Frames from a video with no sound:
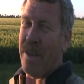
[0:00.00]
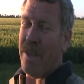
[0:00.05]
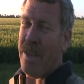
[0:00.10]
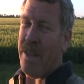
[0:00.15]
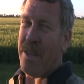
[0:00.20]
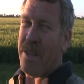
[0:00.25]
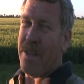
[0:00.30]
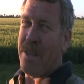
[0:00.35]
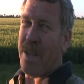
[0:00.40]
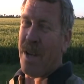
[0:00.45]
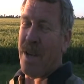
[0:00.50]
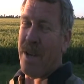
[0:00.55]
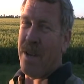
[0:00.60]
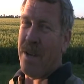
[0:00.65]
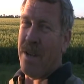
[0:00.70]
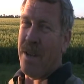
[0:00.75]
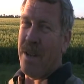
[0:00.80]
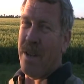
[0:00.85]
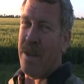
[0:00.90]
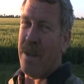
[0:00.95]
in the
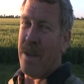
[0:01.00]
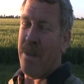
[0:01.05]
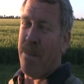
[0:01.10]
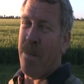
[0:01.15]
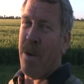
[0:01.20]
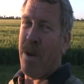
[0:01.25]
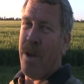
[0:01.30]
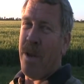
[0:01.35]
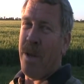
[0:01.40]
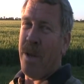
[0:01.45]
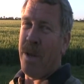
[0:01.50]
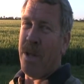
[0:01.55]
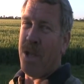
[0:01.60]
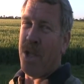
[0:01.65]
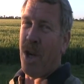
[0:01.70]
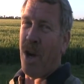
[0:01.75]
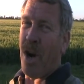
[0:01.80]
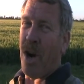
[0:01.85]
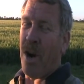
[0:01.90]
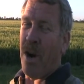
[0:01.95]
sun, then put it in a
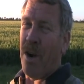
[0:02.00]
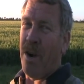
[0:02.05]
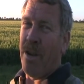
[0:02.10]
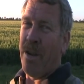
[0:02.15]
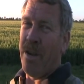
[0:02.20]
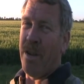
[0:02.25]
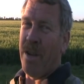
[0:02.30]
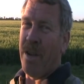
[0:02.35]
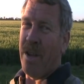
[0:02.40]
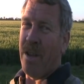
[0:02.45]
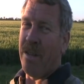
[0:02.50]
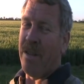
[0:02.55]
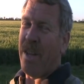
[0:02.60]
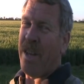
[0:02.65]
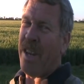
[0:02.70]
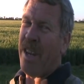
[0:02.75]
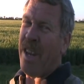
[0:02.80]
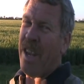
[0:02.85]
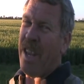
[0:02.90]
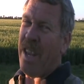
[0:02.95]
jar,
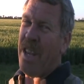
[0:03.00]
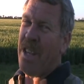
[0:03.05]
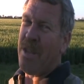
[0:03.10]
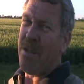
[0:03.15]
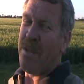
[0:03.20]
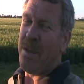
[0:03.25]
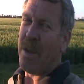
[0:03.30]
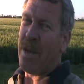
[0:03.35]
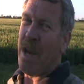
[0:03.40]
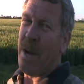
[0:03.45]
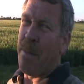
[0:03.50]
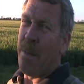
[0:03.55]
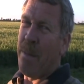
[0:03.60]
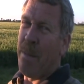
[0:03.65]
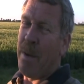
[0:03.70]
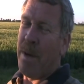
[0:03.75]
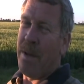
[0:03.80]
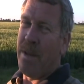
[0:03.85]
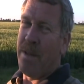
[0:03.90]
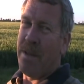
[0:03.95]
let it age for a couple
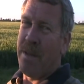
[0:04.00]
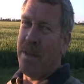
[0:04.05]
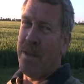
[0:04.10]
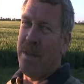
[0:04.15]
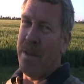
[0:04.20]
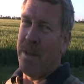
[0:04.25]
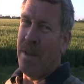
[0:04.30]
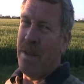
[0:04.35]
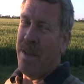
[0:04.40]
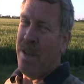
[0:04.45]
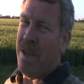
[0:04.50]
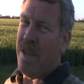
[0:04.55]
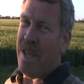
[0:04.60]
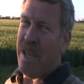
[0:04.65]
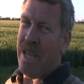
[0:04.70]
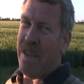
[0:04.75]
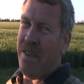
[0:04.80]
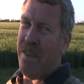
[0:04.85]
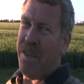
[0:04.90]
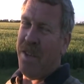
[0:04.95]
months,
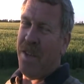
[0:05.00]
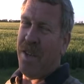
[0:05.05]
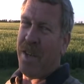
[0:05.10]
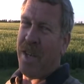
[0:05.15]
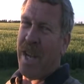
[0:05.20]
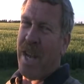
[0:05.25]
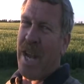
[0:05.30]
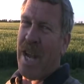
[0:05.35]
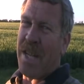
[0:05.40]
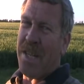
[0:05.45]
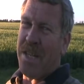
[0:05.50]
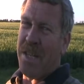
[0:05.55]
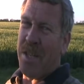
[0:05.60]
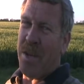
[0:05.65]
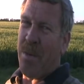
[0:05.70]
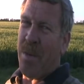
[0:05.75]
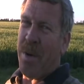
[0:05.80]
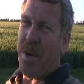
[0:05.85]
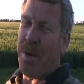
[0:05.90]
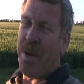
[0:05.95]
give it to your cats in
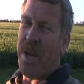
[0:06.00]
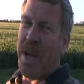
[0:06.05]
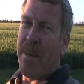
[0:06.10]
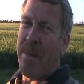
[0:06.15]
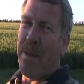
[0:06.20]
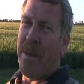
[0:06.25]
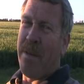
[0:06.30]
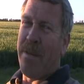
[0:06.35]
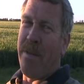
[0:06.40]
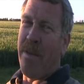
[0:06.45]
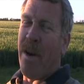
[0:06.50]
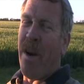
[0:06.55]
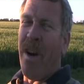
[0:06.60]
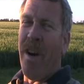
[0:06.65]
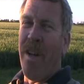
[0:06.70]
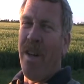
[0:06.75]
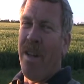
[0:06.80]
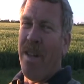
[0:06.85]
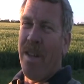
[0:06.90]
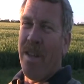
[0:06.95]
the wintertime or the
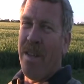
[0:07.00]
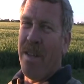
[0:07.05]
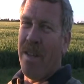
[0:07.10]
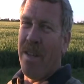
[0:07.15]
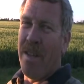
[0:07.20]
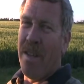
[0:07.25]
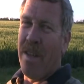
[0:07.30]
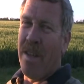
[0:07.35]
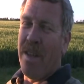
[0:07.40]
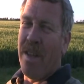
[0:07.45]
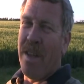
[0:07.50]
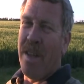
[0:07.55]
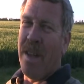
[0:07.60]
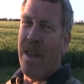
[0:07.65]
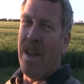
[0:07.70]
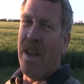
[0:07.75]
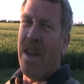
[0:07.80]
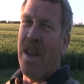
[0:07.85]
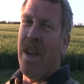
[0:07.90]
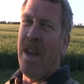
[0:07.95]
fall.
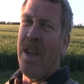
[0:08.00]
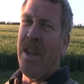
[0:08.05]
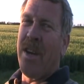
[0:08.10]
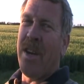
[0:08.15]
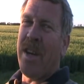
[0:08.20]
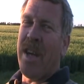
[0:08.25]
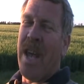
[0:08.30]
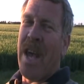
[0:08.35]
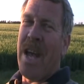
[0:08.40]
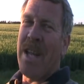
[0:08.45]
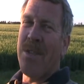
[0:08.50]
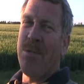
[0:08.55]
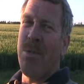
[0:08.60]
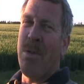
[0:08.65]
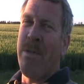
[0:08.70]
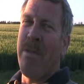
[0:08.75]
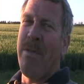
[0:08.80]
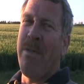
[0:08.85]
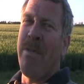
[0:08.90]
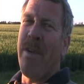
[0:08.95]
Your cats
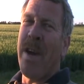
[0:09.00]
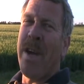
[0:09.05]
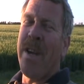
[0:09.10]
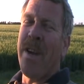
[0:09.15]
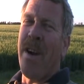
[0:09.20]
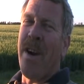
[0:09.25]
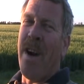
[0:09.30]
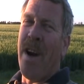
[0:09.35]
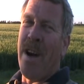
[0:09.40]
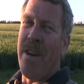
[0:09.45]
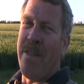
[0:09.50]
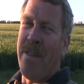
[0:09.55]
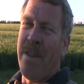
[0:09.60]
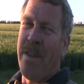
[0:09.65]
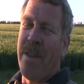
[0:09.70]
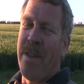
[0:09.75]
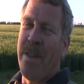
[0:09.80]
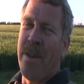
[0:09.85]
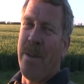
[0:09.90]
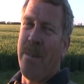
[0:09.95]
will fight off
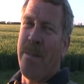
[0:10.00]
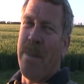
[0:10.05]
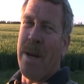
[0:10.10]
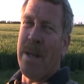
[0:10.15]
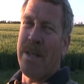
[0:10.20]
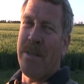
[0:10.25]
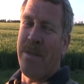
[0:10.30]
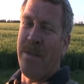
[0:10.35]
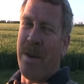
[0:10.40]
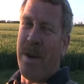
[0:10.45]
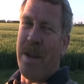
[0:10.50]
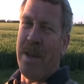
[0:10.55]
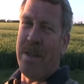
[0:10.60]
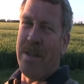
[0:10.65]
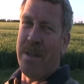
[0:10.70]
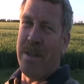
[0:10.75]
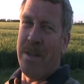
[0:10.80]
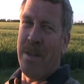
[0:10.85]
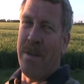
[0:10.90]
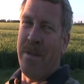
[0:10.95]
their best
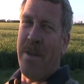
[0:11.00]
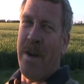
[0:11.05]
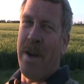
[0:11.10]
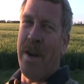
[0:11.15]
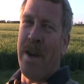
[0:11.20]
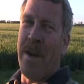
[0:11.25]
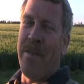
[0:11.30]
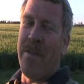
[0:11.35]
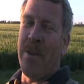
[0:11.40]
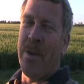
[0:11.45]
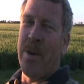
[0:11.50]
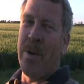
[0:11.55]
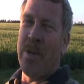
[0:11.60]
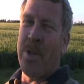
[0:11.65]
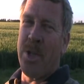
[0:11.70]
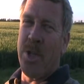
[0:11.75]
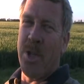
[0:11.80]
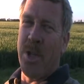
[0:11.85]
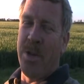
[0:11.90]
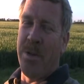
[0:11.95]
friends. They'll fight off their
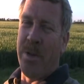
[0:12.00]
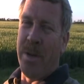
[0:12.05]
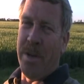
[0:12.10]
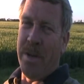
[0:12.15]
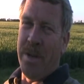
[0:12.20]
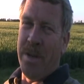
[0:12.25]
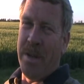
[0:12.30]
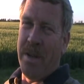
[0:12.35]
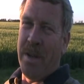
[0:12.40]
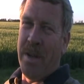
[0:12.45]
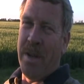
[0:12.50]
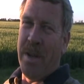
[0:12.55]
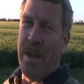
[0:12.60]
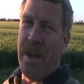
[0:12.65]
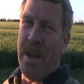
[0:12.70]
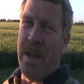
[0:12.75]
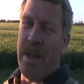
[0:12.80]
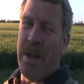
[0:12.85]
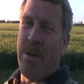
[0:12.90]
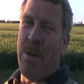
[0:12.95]
own children.
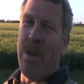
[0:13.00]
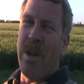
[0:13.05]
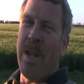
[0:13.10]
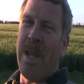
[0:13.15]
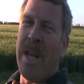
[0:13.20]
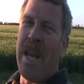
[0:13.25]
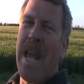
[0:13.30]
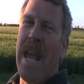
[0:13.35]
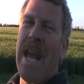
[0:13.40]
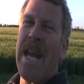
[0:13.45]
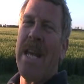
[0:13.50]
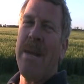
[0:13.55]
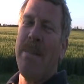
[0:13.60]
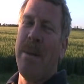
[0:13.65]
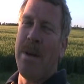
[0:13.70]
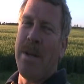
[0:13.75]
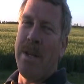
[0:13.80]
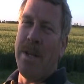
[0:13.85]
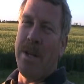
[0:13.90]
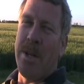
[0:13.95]
They won't let
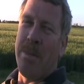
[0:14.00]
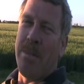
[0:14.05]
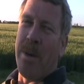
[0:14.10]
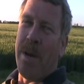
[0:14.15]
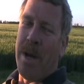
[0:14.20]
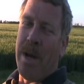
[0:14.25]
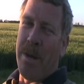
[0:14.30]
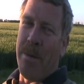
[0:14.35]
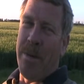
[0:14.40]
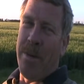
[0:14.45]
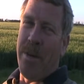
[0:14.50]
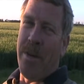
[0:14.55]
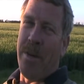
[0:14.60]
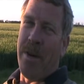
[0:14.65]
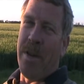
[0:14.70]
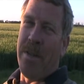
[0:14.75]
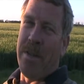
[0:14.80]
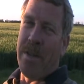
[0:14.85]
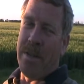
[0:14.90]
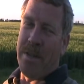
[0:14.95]
anybody nearby when they're
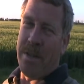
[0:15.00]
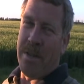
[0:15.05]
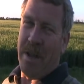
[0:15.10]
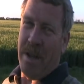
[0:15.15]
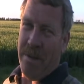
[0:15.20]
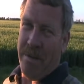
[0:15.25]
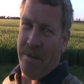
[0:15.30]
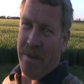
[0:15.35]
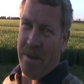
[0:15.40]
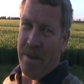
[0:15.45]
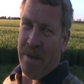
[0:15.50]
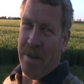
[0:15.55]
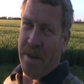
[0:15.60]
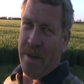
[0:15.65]
on this stuff.